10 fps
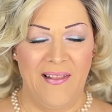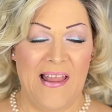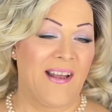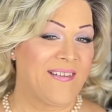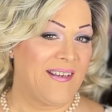
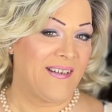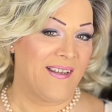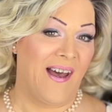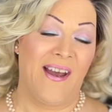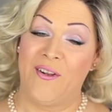Like I
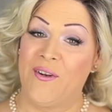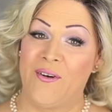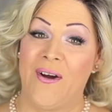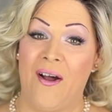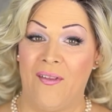said, I don't
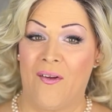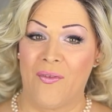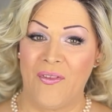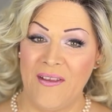know how long